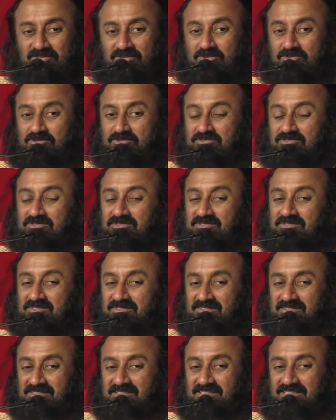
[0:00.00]
not,
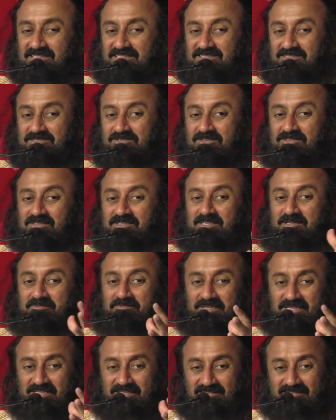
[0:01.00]
it is not
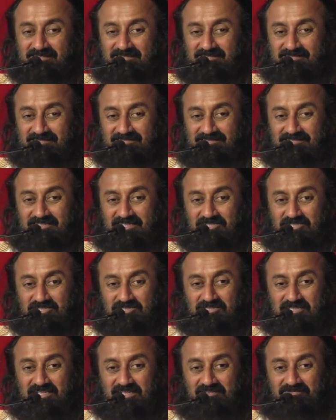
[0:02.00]
coming.
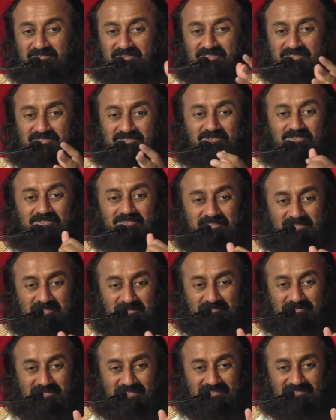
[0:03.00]
Touch TV is not
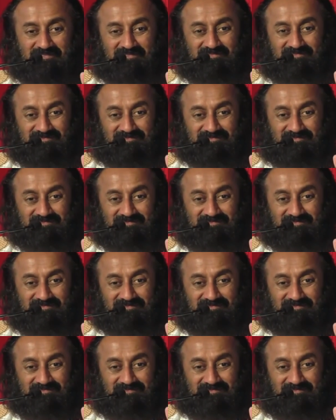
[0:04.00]
coming.